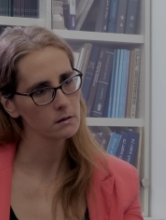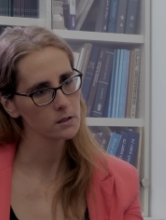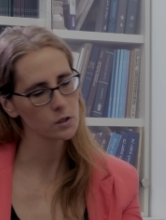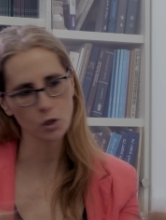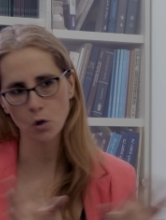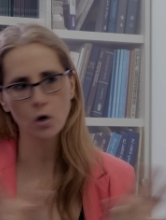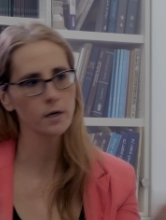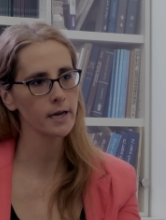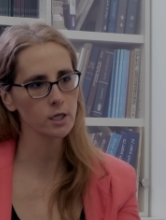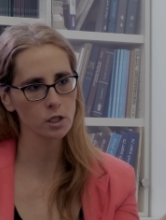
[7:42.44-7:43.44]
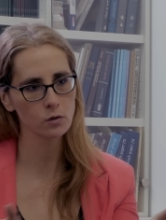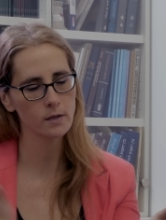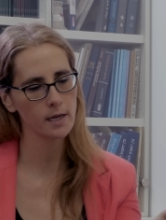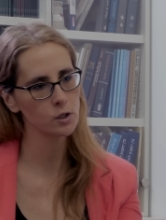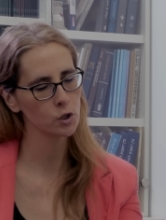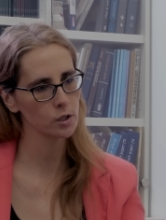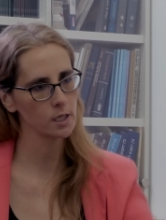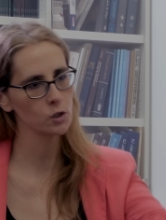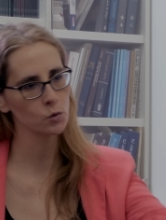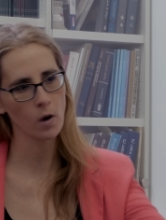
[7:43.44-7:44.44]
Is there no connection? Do they turn
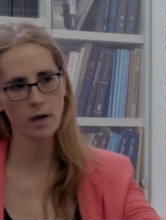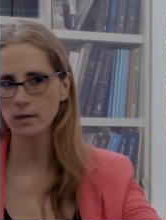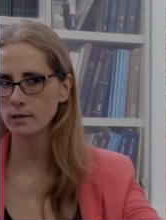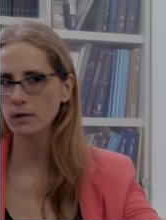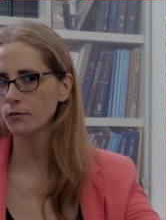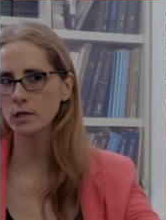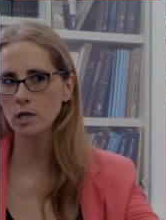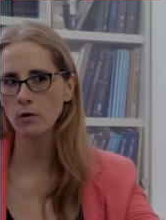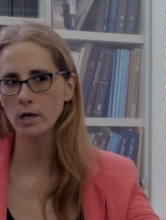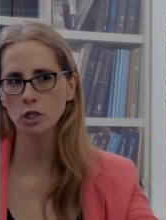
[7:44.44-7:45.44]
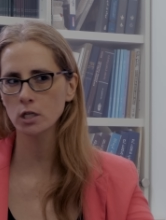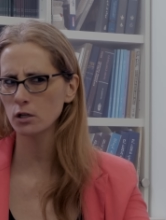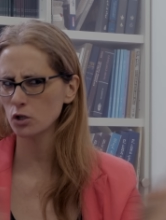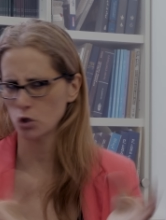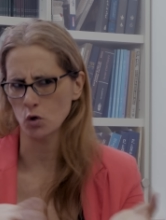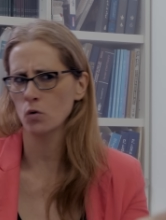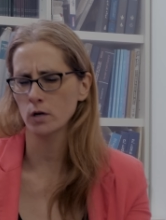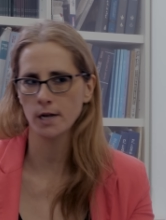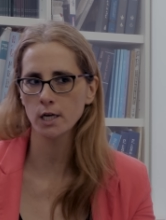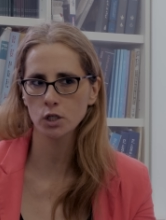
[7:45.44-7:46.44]
each one in a different direction and there's no
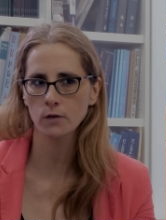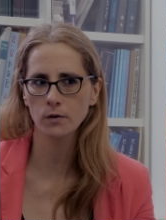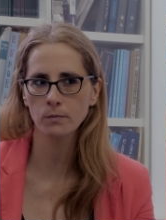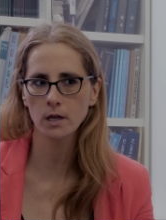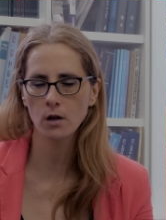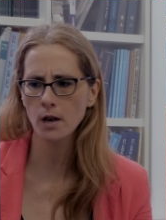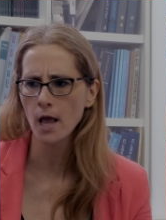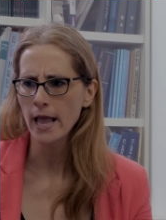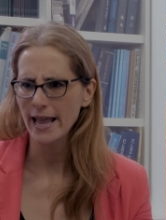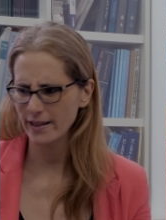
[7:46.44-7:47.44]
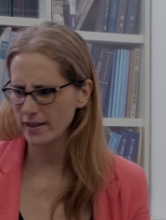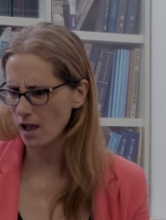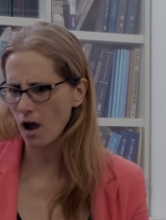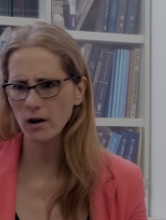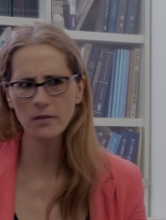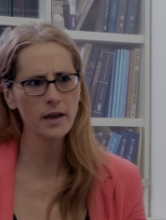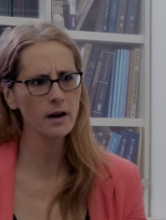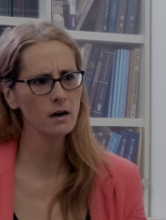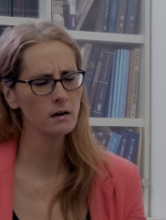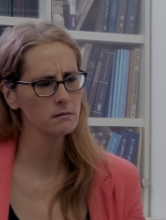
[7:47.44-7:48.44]
connection from then on? And are
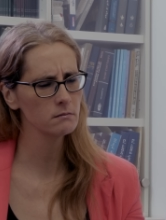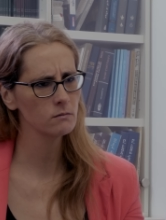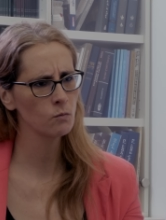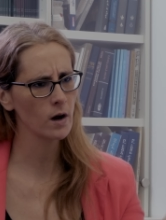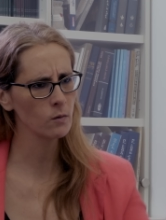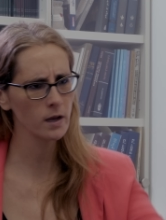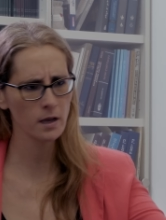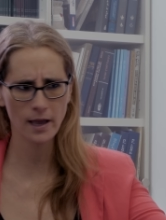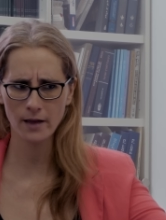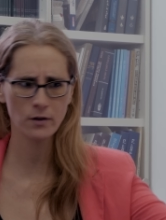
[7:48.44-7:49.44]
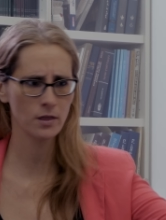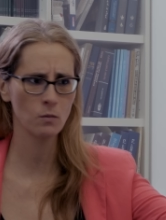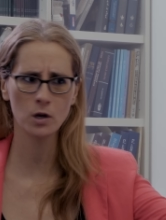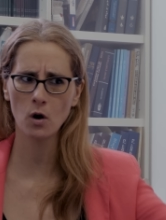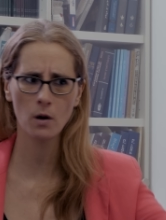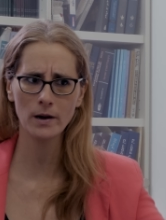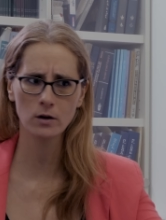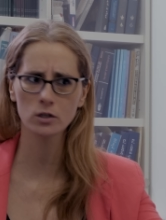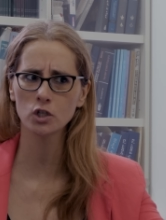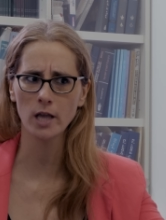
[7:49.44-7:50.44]
there one way, everything we know
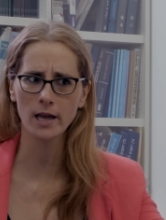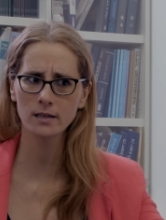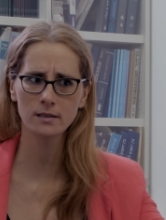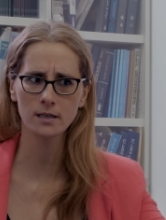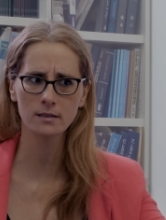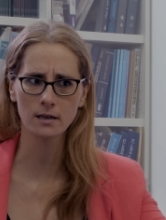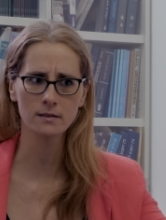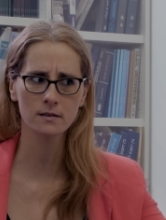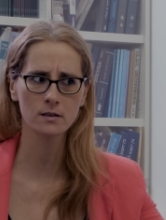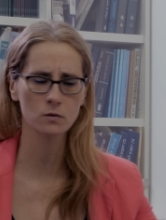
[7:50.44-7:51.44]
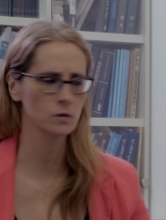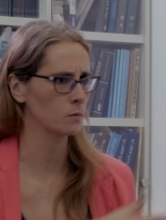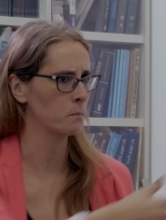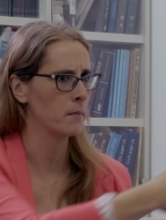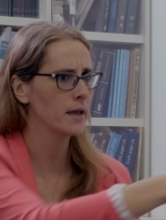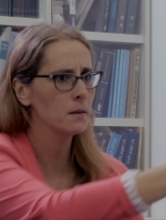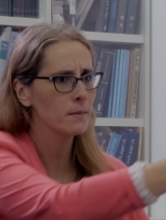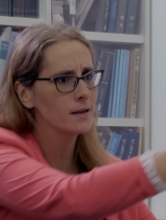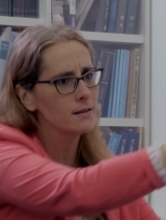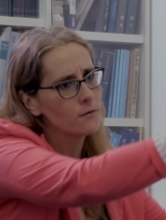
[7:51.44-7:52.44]
about Christianity tells us there's many,
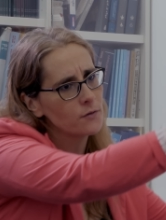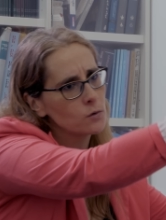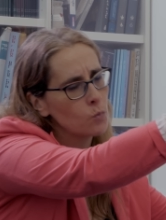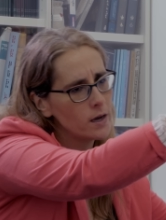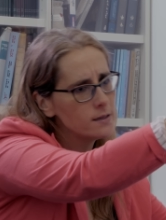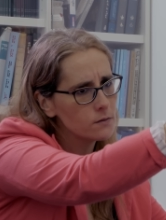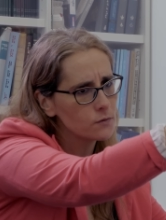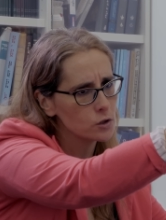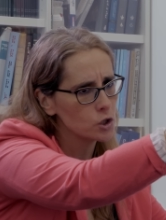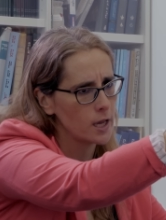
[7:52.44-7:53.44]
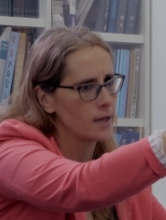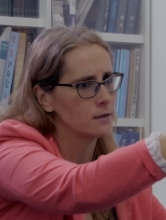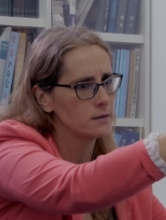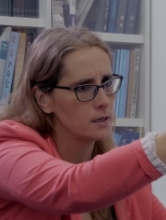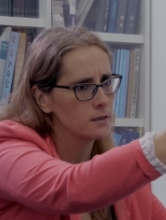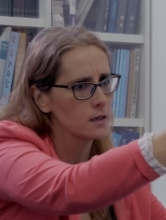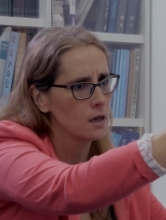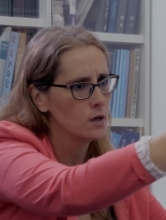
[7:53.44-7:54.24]
many different ways of Christianities,